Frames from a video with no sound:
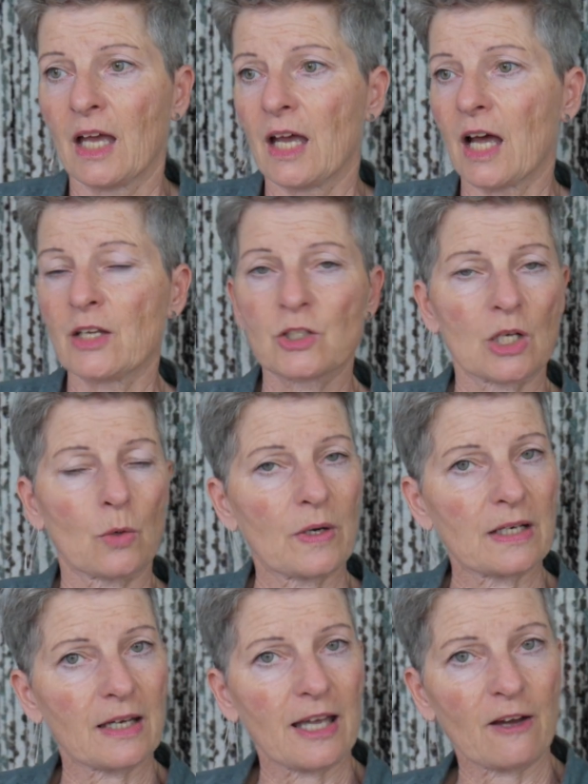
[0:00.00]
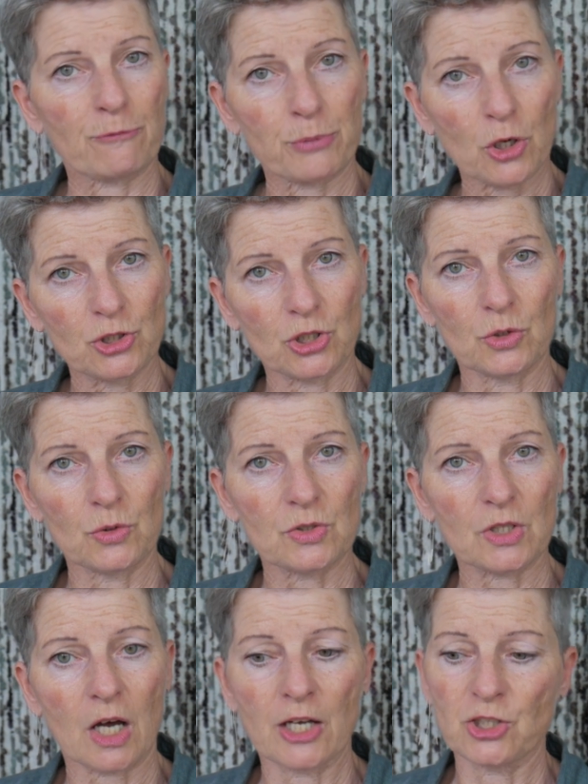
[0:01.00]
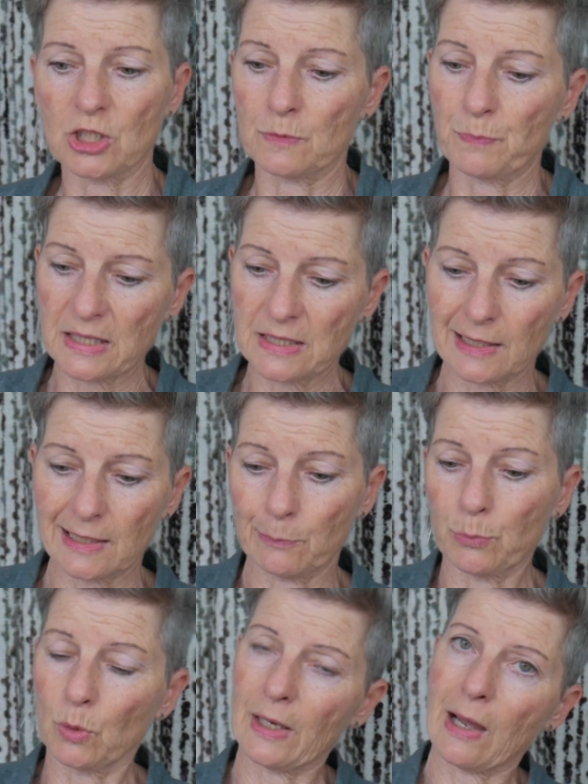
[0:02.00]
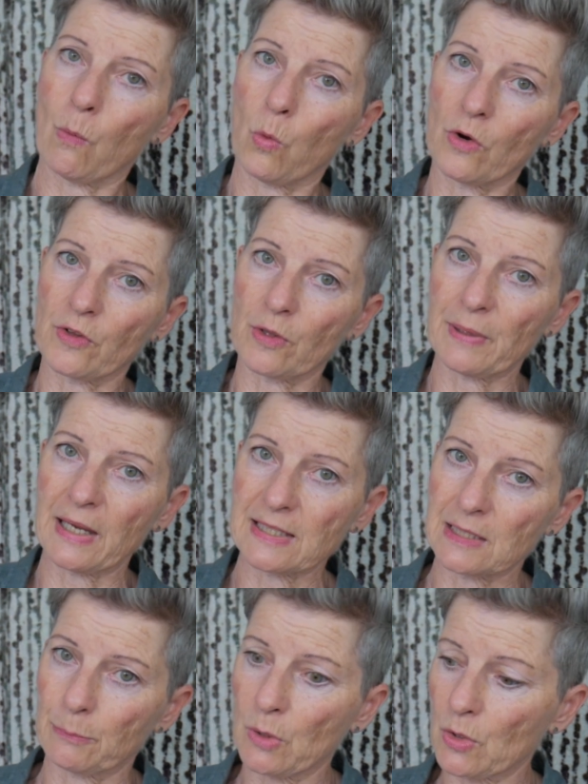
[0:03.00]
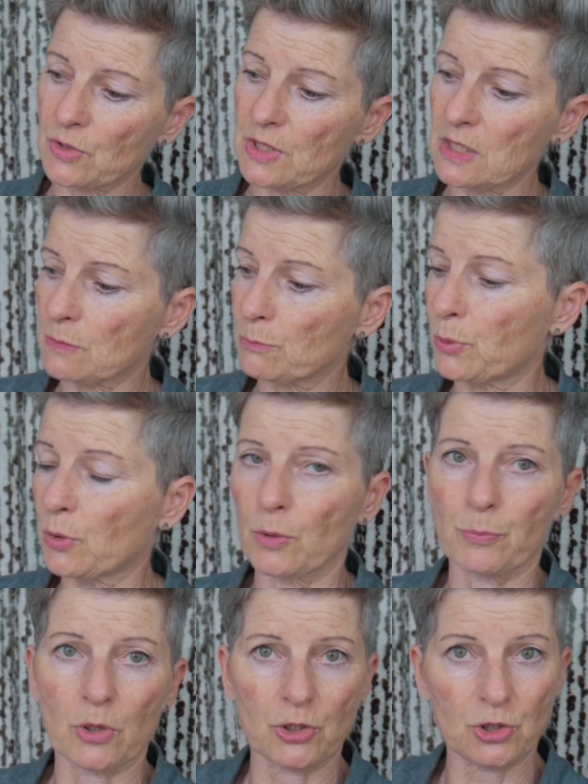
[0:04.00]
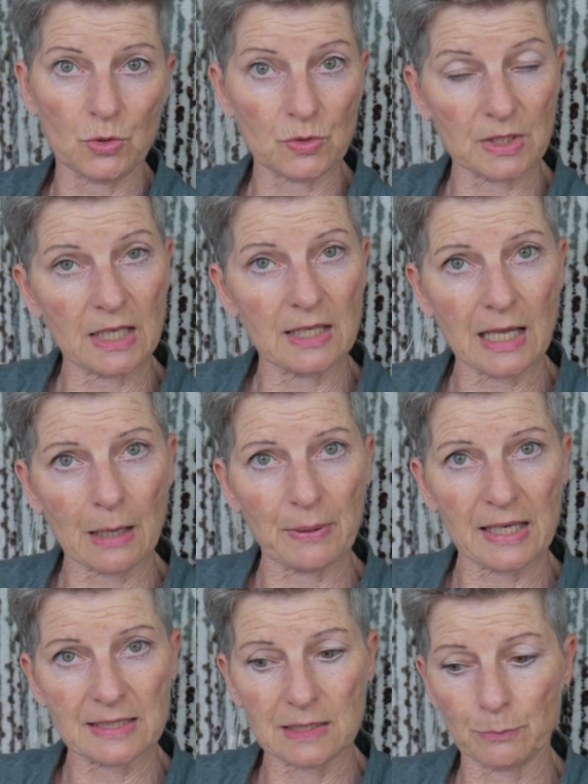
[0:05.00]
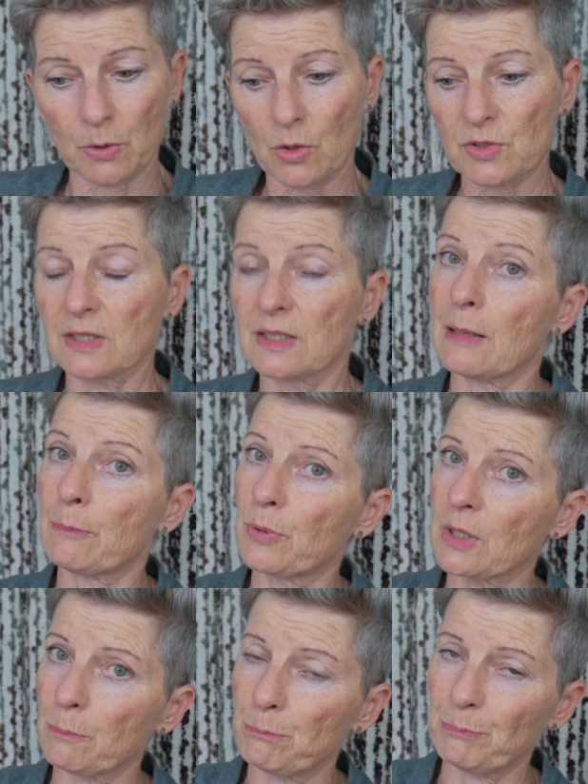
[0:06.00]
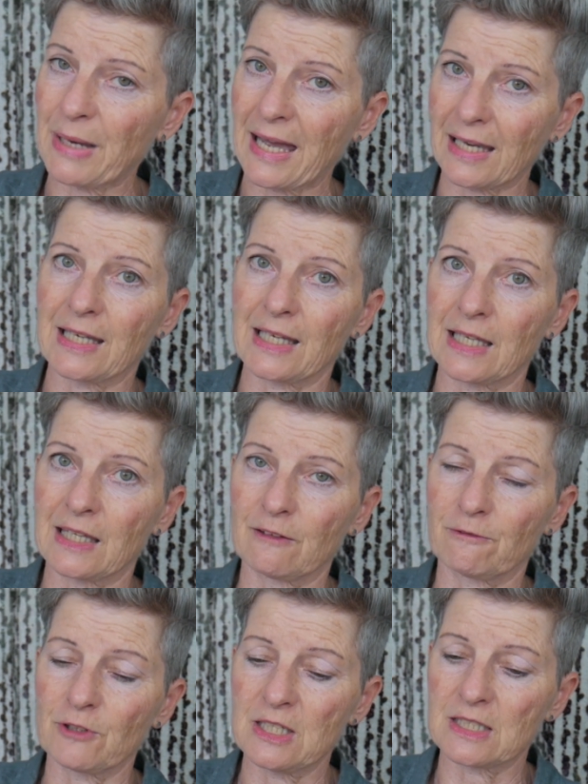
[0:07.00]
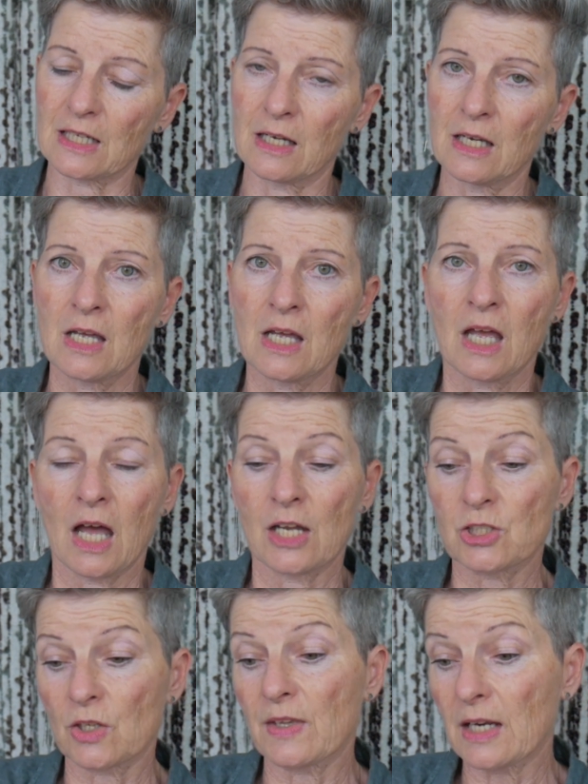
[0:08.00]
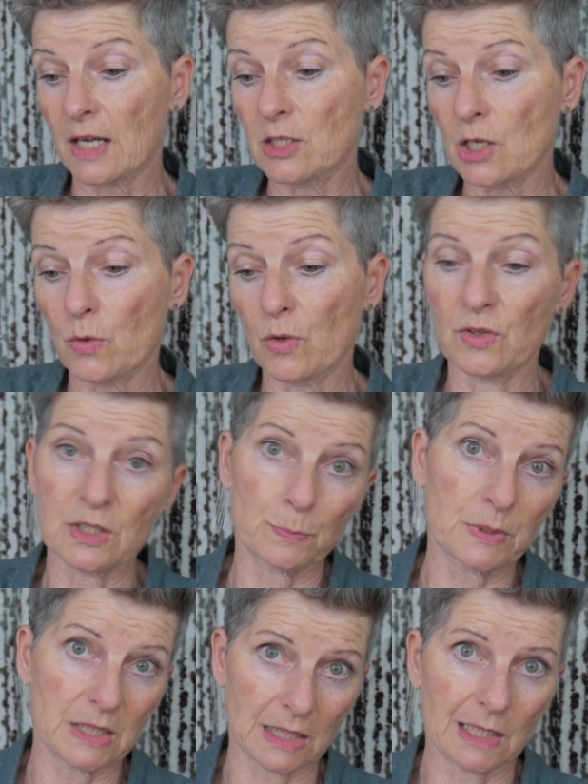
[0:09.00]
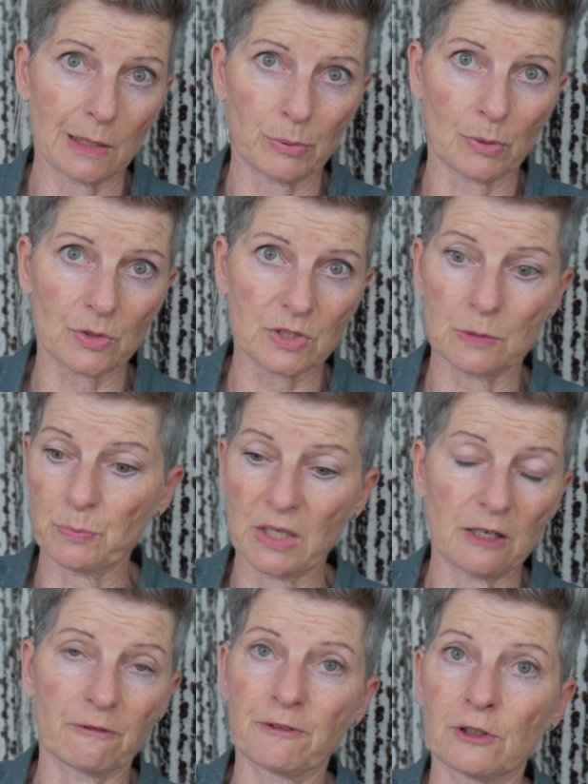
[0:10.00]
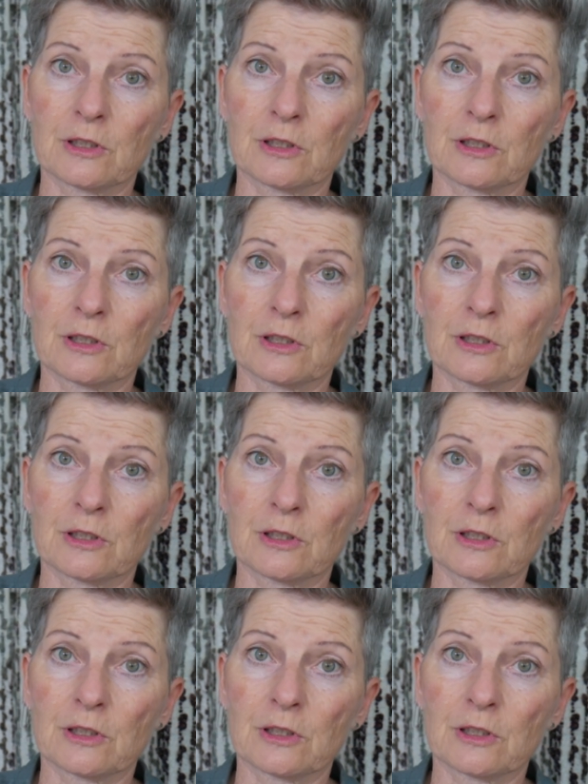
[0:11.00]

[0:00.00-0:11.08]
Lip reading: And so when I have produce, I just basically pull out one of the plastic boxes, put the produce in that plastic box, and then put it back in the freezer. And so then I know that this particular box is being filled